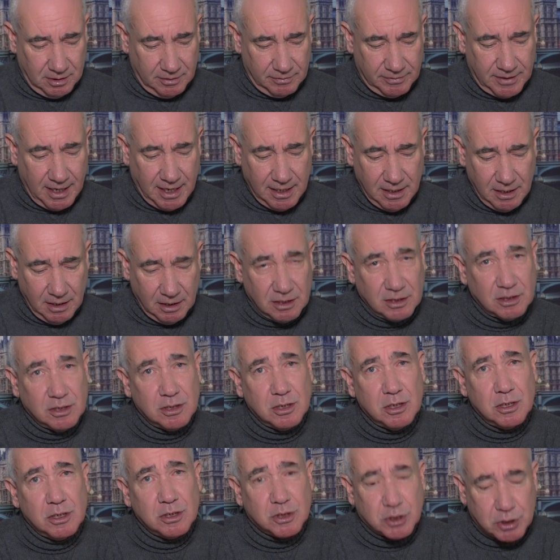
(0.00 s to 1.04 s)
Then
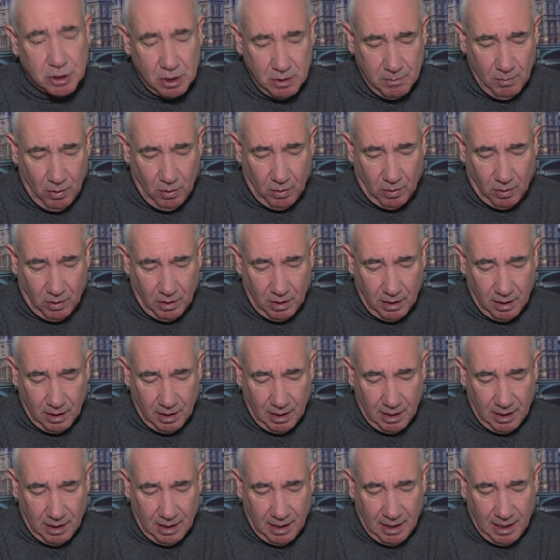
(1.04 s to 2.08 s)
2 more.
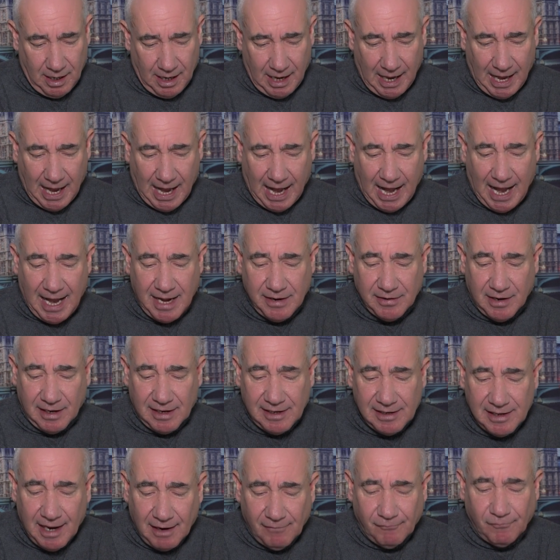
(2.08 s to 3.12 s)
And
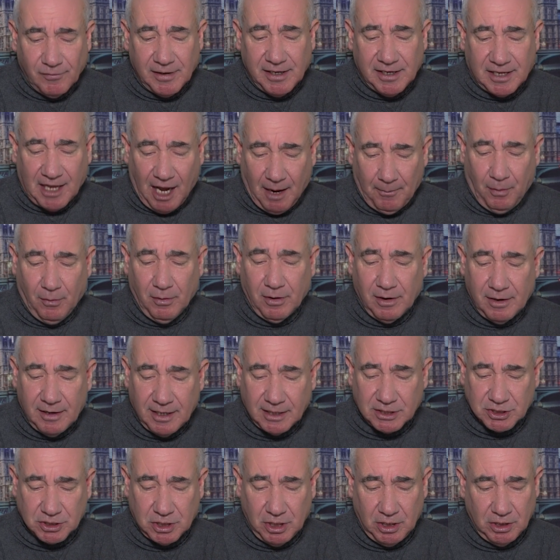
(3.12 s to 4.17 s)
a lovely couple on an
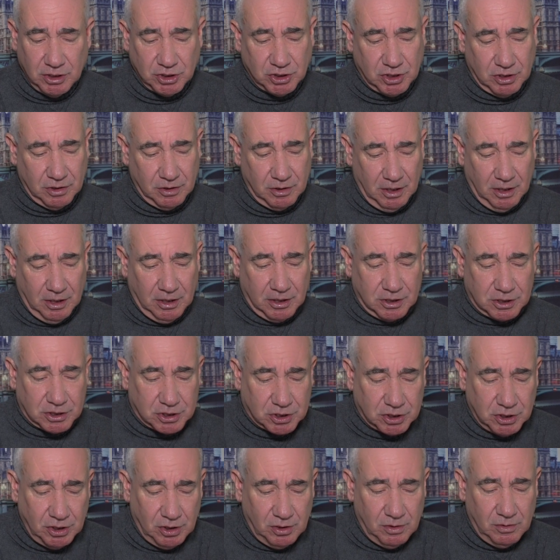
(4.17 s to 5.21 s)
excursion.
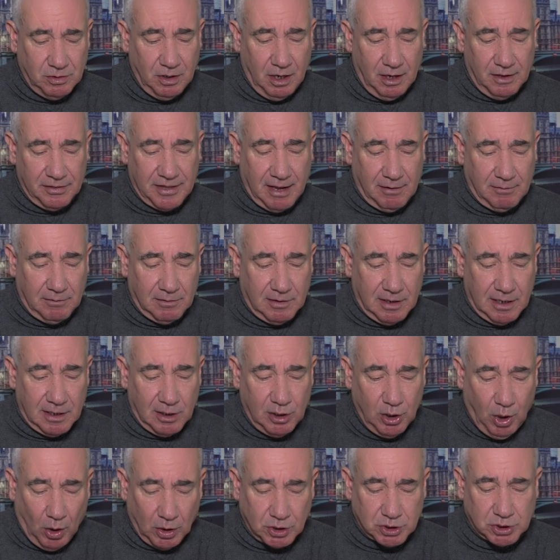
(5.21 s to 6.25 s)
Soon there were
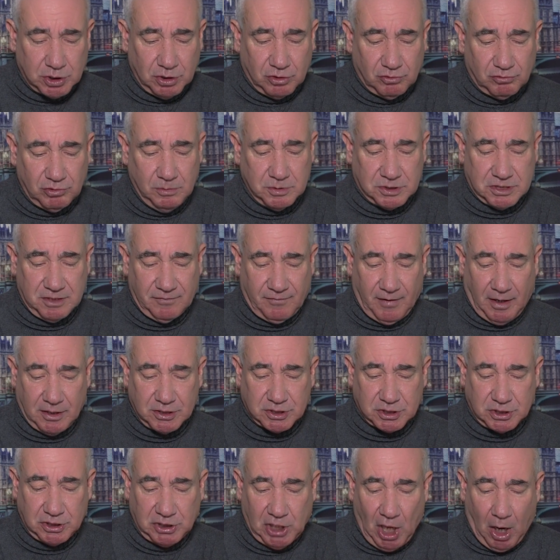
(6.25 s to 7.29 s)
lots of groups of
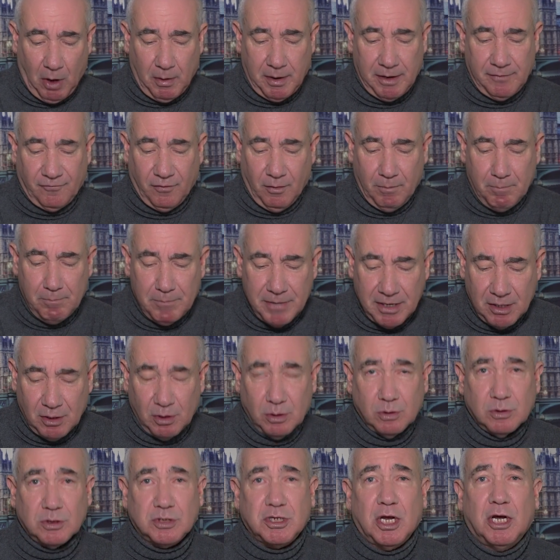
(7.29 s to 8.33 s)
us going for
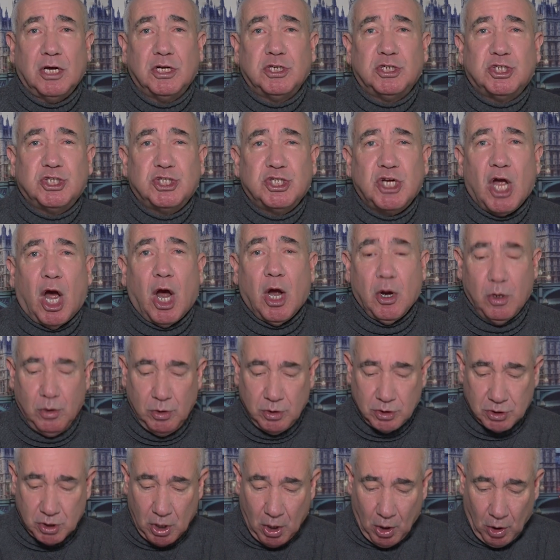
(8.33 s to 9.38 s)
meals,
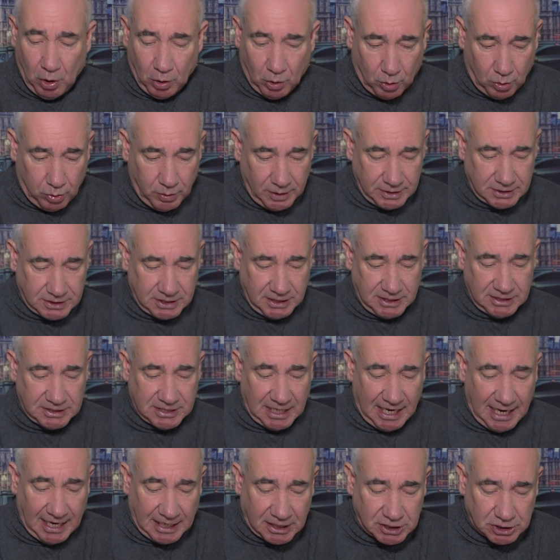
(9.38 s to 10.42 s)
shows, quizzes,
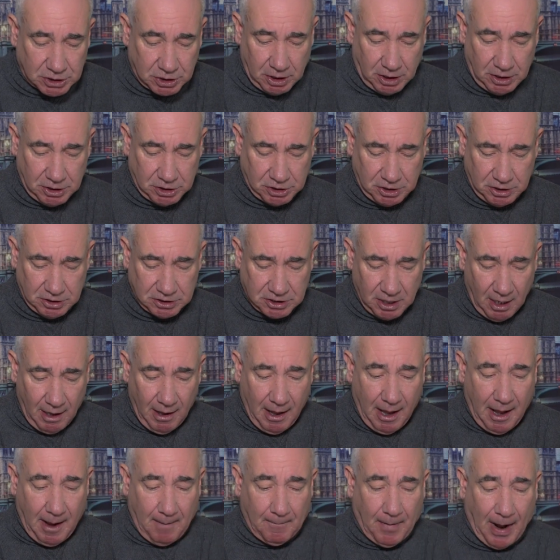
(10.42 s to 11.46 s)
excursions,
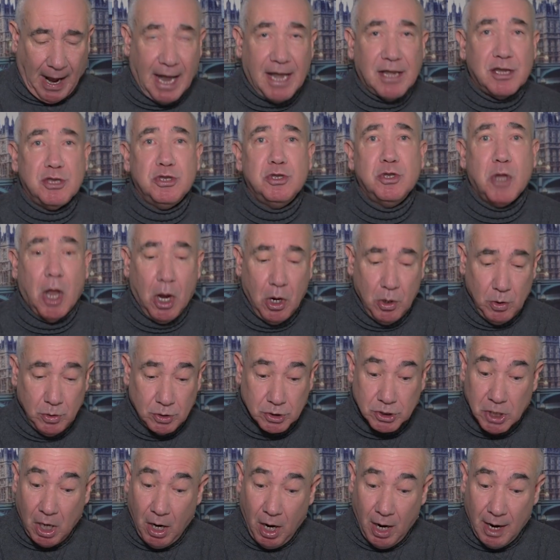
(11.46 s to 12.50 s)
but at no
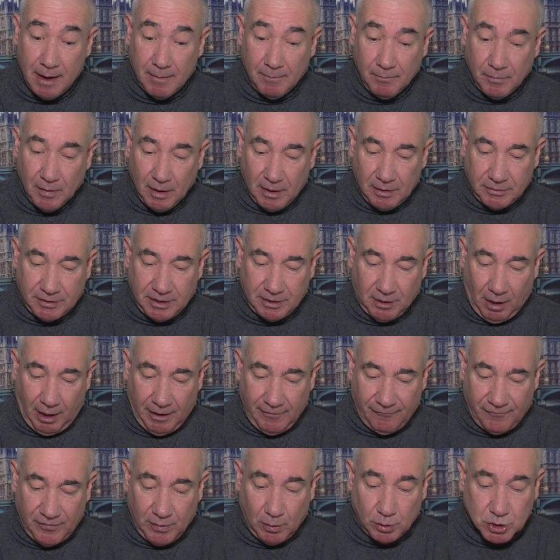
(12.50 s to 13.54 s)
time did I
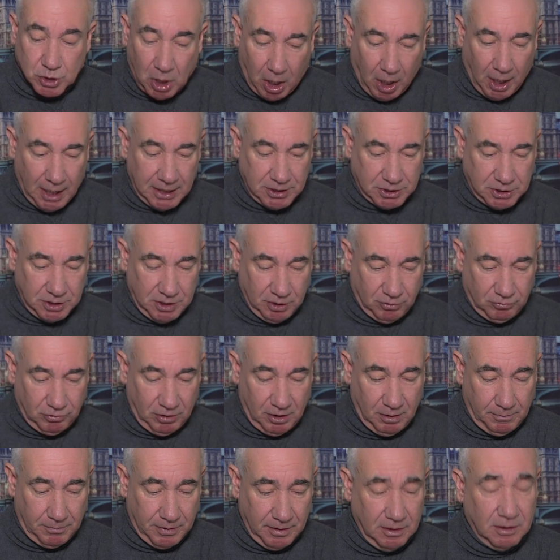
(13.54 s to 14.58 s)
feel tied to the
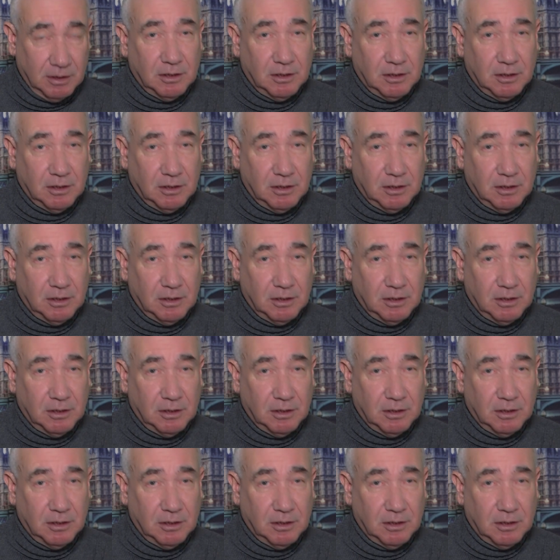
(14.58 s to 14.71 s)
group.